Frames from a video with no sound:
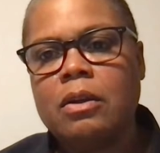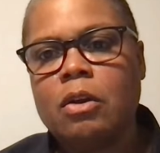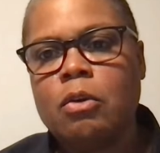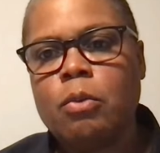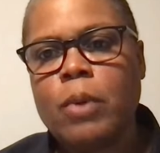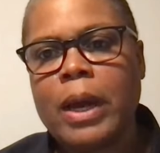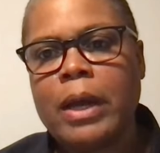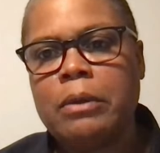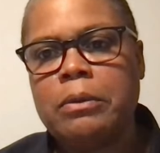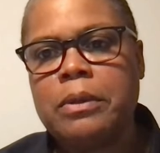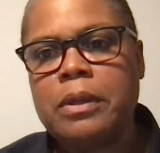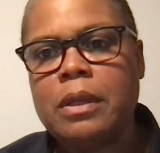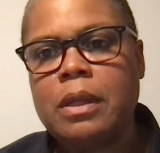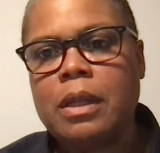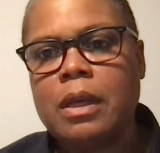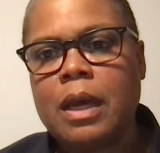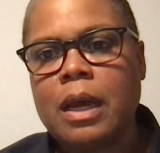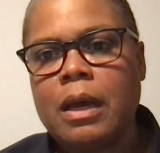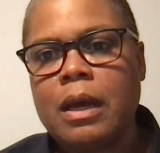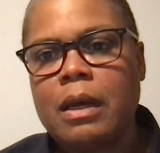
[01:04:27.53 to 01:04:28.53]

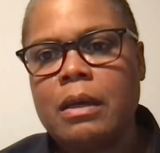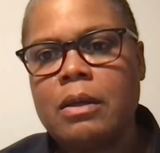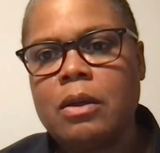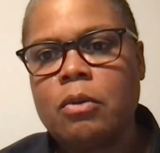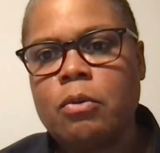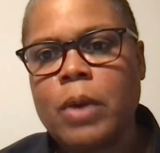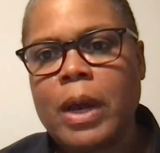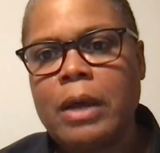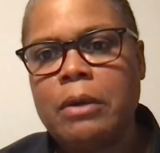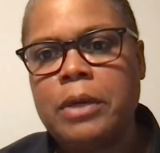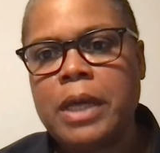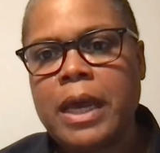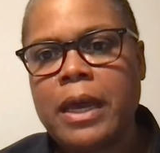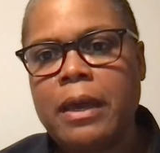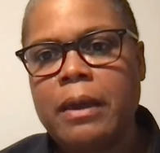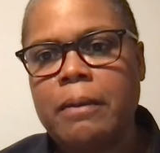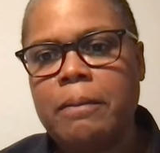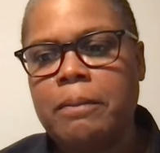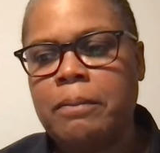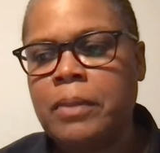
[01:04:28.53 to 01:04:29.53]
around
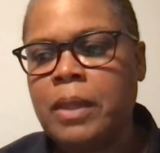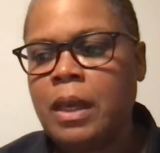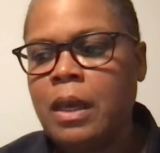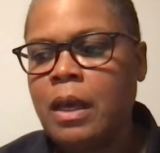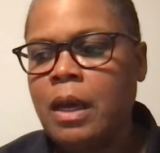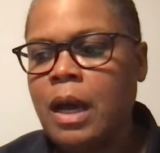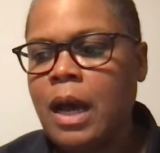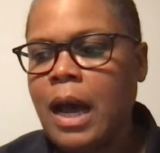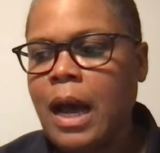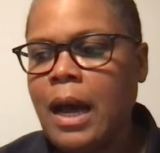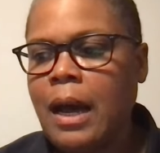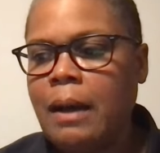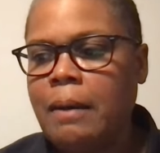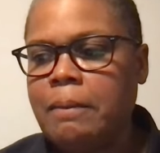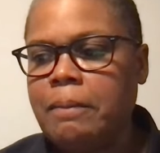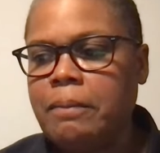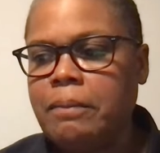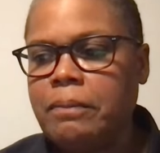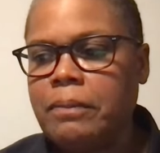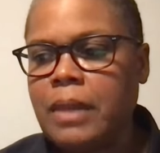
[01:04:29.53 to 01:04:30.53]
him.
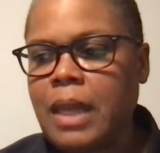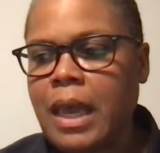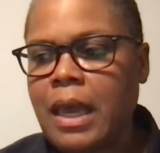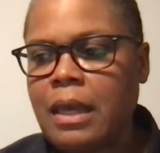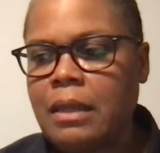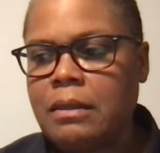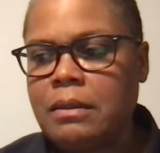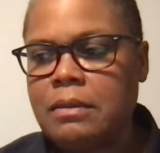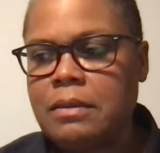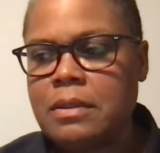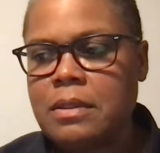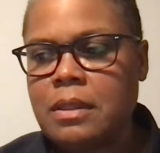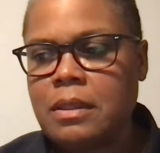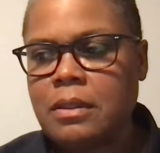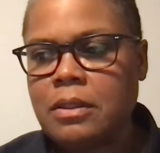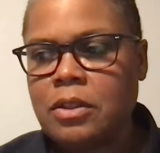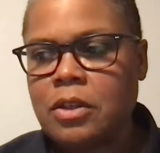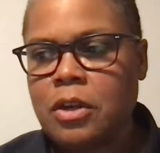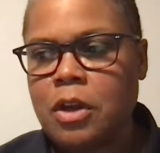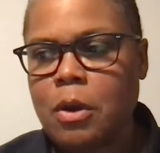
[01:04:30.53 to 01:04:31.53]
And
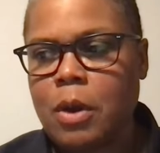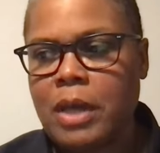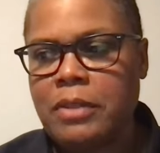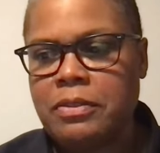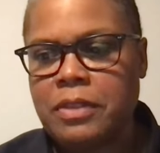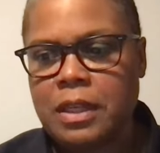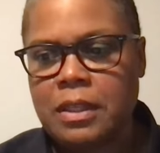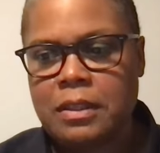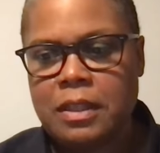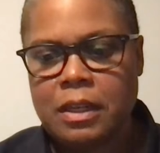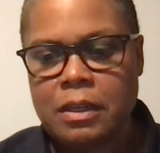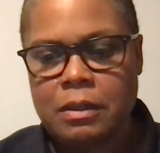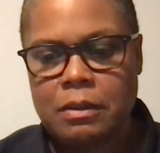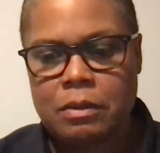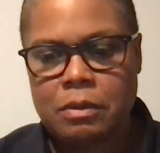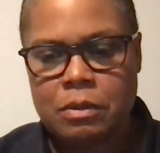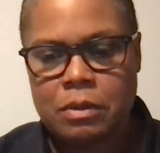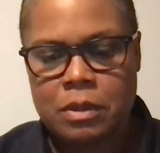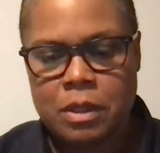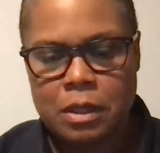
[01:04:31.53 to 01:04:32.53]
you know, I think
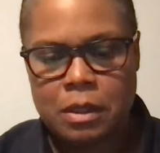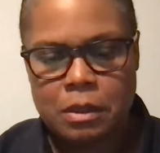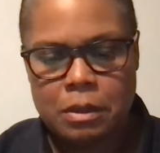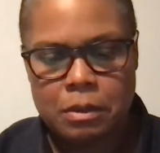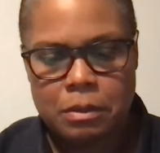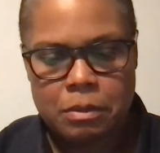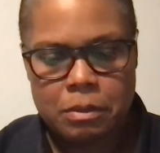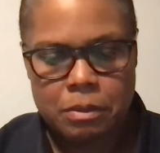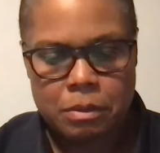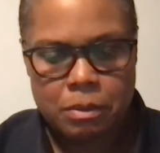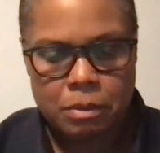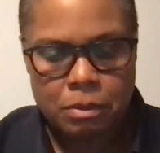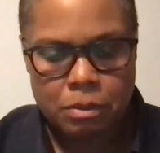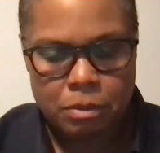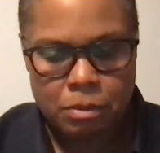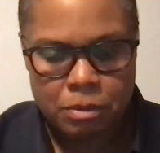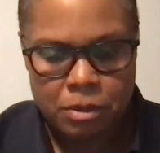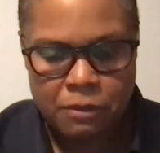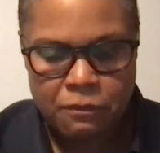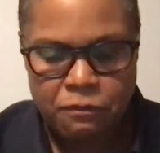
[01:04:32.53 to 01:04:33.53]
that the
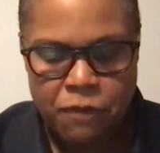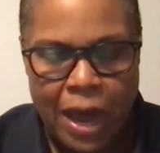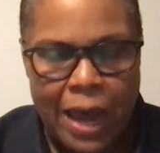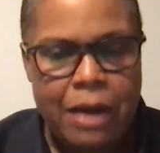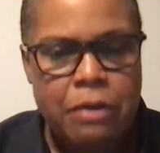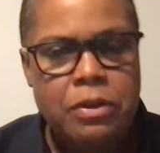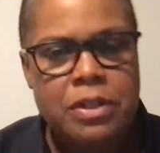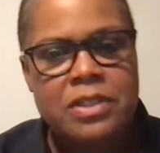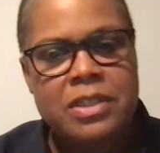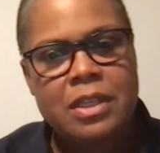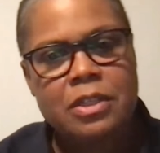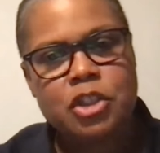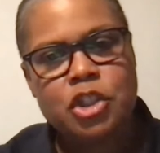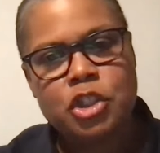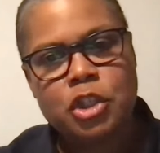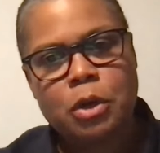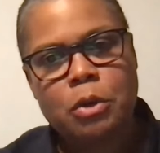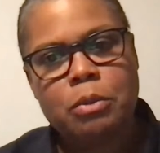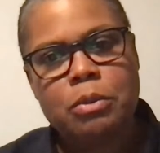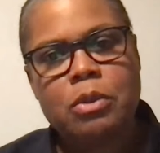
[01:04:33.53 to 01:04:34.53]
virus has
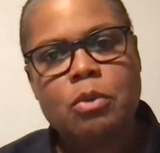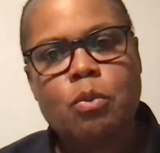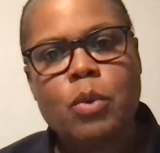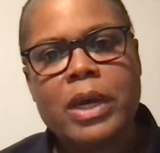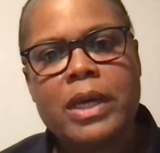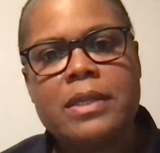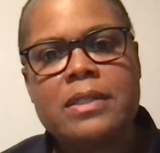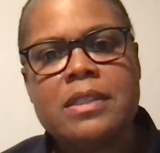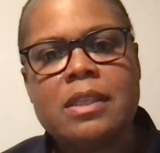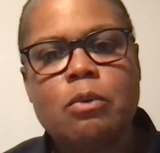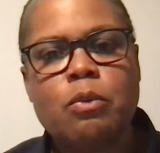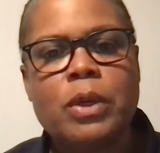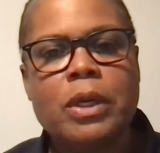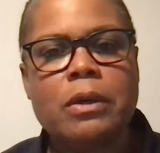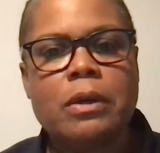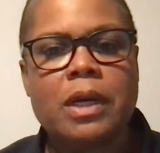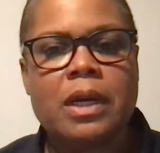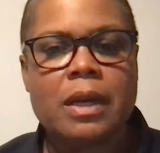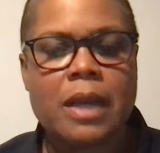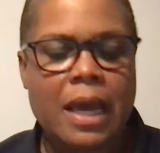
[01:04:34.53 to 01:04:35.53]
shown the ways that
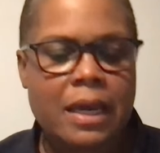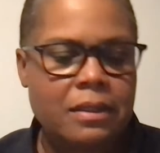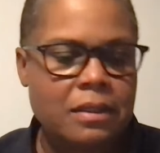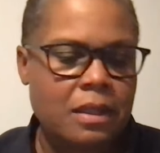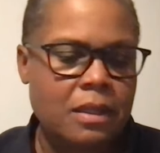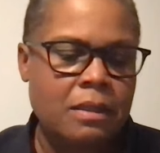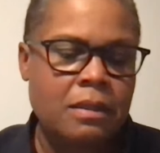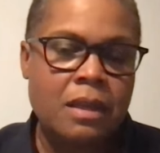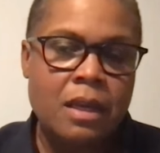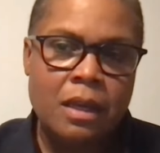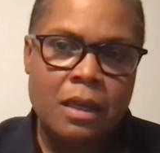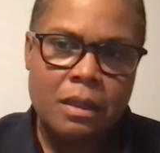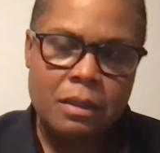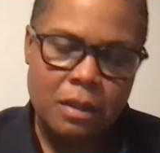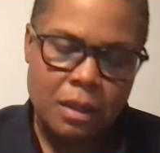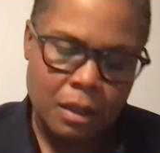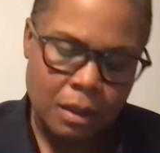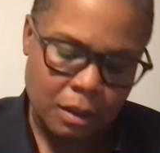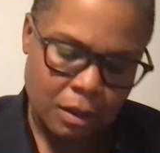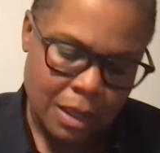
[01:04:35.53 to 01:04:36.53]
we are connected.
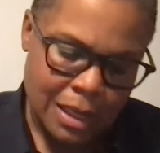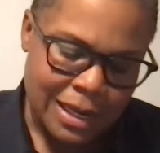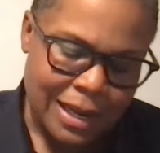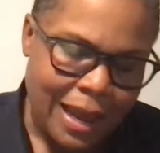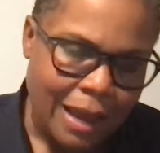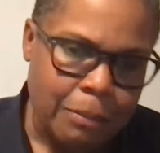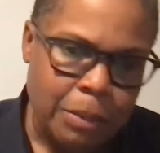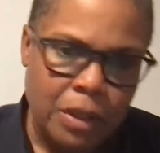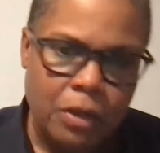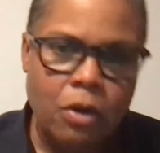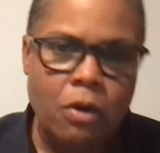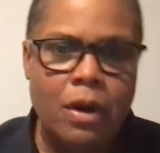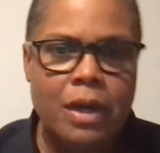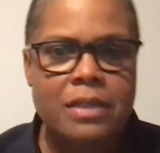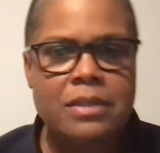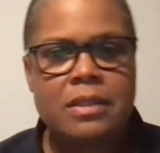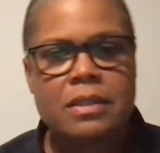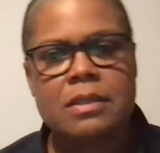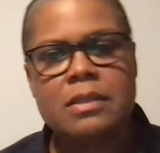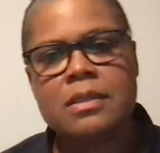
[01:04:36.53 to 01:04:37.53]
The climate
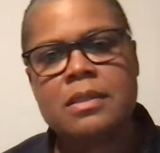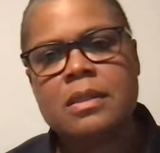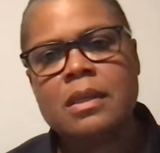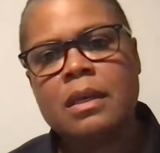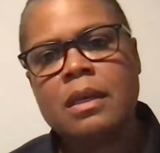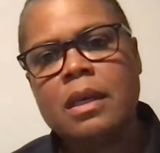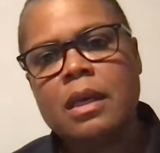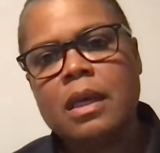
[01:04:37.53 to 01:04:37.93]
crisis